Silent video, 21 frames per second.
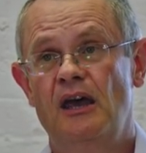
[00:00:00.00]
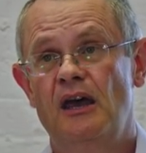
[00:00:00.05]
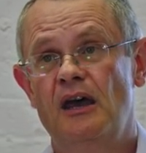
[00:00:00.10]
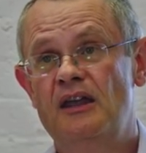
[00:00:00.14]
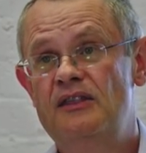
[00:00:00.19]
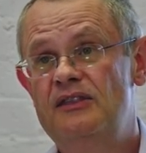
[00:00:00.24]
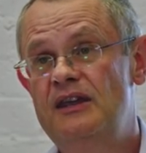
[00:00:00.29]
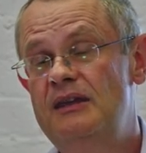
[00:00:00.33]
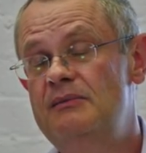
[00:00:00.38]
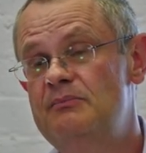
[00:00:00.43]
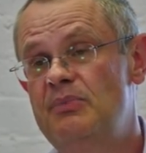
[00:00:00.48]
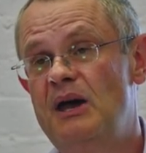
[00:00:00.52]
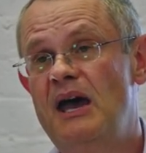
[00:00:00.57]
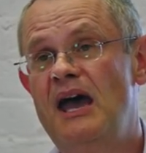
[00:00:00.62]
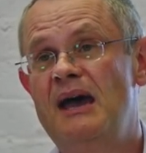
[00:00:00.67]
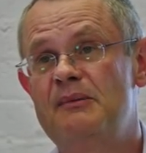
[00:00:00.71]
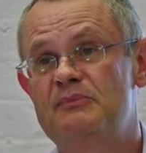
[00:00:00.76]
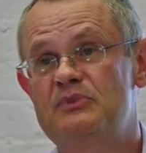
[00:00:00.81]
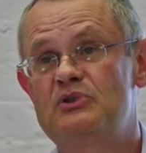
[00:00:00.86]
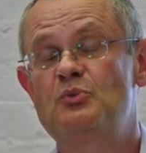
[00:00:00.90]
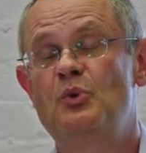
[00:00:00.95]
And then
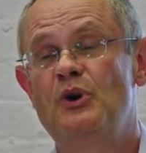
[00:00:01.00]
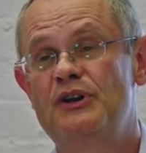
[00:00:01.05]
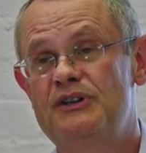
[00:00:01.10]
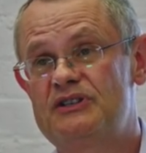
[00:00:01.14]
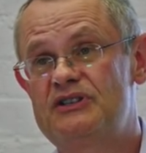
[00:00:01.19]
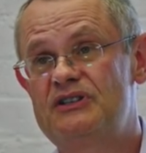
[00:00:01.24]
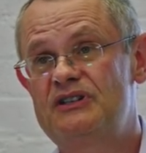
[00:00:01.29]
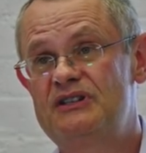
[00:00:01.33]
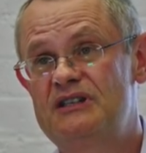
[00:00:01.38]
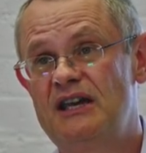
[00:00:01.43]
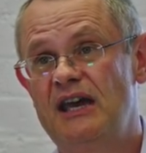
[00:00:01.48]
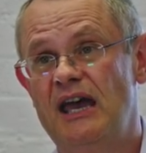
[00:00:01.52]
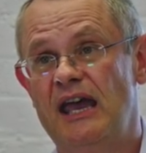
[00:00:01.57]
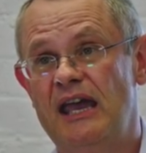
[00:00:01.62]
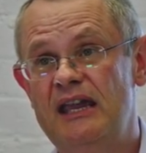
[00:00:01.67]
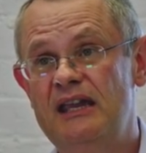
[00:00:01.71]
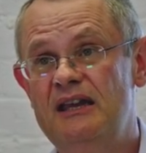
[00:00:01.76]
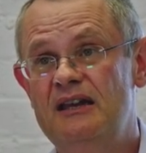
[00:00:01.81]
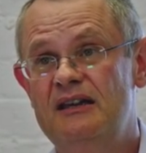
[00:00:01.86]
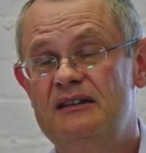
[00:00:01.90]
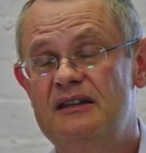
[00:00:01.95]
perhaps once a
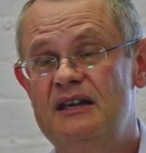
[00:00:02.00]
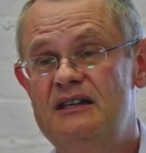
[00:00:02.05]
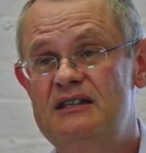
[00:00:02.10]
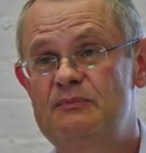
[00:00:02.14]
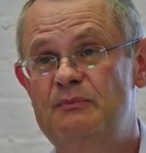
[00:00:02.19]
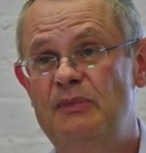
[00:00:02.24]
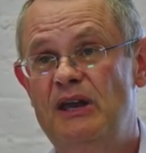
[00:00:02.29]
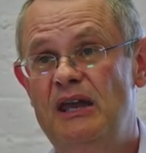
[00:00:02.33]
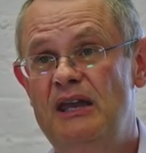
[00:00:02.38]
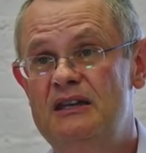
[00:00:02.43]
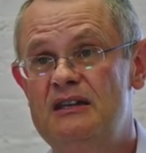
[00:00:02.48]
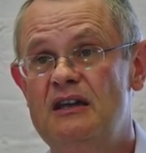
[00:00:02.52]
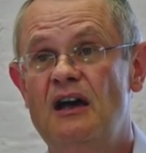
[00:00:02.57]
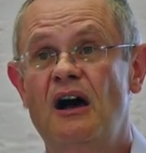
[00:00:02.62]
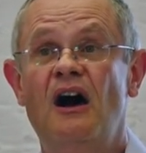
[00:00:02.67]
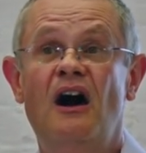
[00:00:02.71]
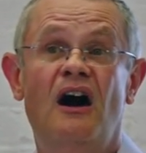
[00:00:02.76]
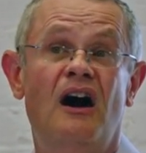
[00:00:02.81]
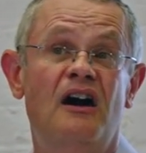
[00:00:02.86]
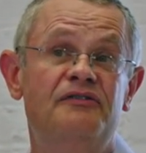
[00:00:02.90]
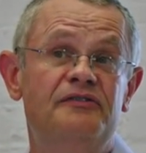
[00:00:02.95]
day, they spend
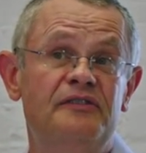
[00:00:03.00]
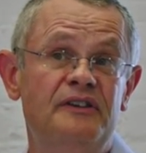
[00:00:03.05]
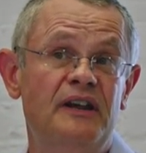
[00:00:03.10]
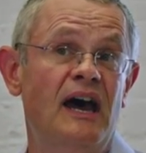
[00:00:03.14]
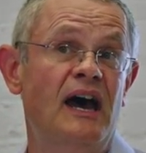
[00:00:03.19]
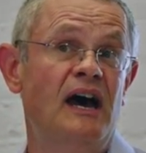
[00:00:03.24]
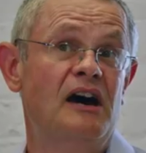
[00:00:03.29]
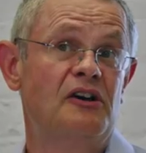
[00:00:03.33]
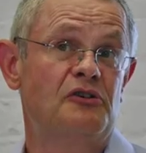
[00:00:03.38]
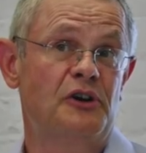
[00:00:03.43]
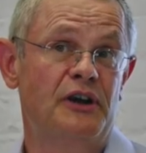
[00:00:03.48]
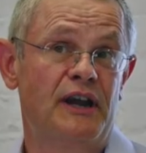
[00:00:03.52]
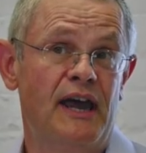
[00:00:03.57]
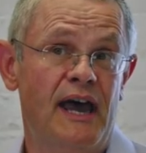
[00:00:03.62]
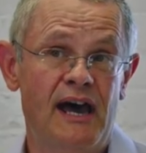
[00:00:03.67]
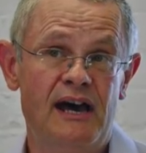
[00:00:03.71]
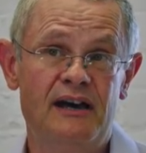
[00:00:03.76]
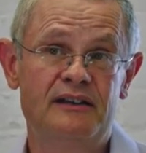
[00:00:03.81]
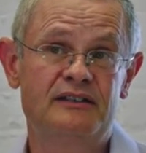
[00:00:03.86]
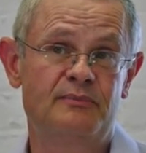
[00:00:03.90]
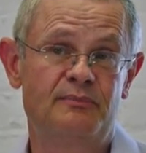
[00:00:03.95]
half an
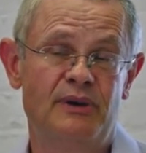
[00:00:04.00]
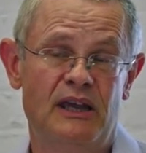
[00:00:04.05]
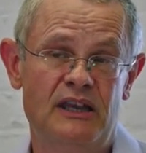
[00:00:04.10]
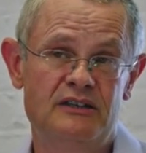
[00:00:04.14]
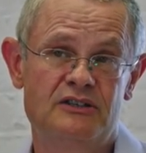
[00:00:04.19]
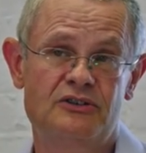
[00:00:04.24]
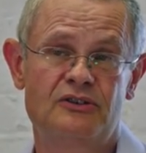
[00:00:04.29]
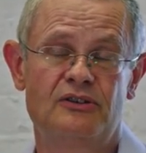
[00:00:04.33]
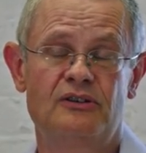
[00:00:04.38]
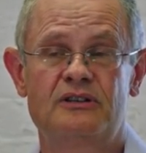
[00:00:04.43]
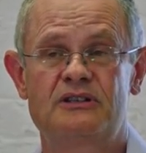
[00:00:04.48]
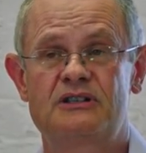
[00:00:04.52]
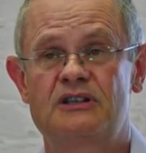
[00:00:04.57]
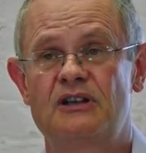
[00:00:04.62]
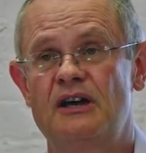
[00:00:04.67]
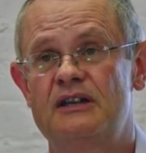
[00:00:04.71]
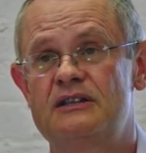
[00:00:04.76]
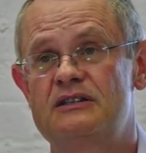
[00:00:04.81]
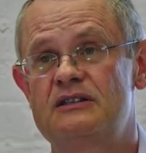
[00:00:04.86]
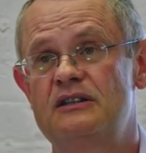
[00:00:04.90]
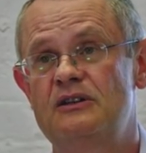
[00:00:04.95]
hour, depends on the
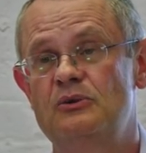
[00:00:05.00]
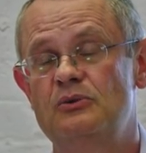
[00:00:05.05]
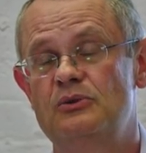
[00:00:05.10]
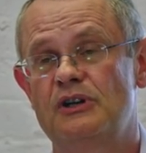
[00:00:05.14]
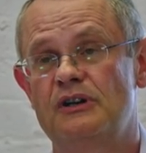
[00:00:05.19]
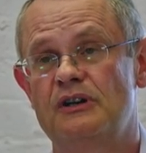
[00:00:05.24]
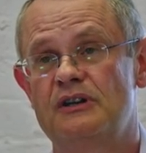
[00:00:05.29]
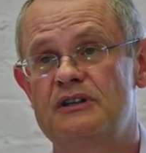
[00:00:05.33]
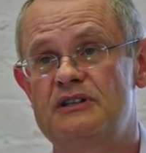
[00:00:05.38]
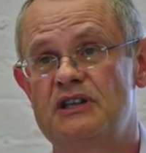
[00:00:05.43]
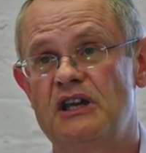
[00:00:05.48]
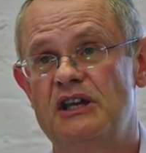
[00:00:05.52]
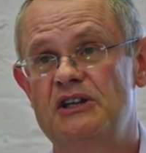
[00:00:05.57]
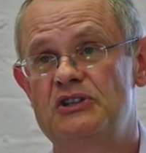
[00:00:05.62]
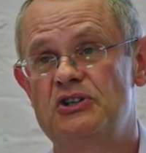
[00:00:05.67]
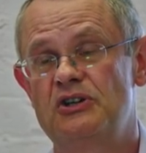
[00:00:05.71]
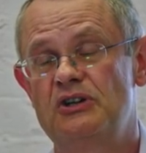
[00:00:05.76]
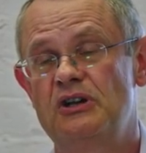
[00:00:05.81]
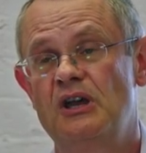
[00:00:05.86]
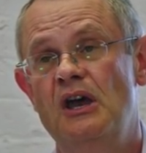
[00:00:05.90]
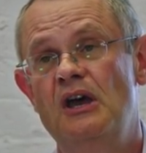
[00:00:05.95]
size of the
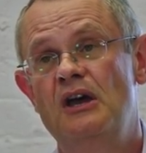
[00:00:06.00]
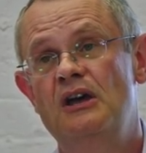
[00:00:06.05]
organization,